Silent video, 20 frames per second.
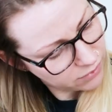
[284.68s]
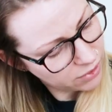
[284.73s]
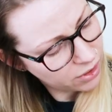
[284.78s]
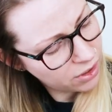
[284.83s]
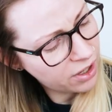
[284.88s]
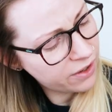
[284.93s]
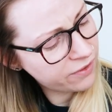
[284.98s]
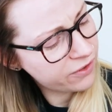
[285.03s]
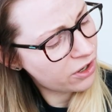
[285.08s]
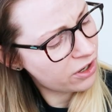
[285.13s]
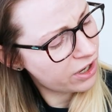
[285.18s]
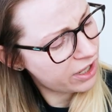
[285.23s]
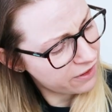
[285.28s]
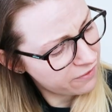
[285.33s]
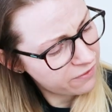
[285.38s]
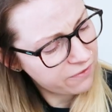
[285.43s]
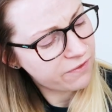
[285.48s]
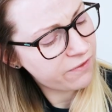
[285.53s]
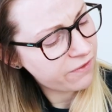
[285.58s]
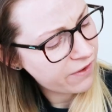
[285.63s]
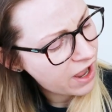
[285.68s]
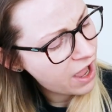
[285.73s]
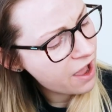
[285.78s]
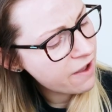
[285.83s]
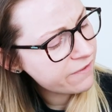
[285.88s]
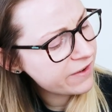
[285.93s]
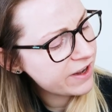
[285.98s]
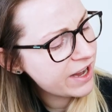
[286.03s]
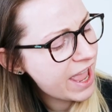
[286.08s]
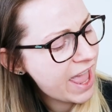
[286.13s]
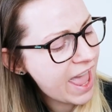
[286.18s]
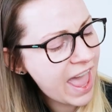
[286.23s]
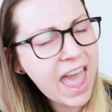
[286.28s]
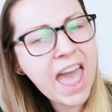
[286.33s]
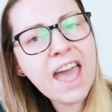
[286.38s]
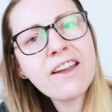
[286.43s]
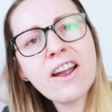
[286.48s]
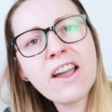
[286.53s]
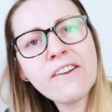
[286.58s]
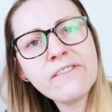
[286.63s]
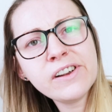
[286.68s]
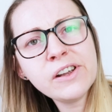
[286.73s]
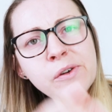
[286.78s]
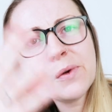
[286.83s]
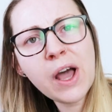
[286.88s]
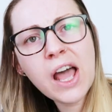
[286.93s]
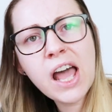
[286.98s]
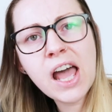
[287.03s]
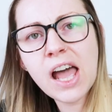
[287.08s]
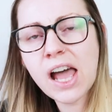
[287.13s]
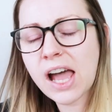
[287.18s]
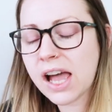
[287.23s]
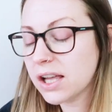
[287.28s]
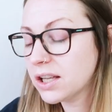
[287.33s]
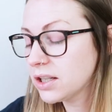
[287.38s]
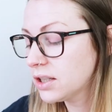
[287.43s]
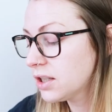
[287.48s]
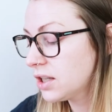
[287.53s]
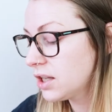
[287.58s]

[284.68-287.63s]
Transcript: Oh, I've got like fluff and hair everywhere.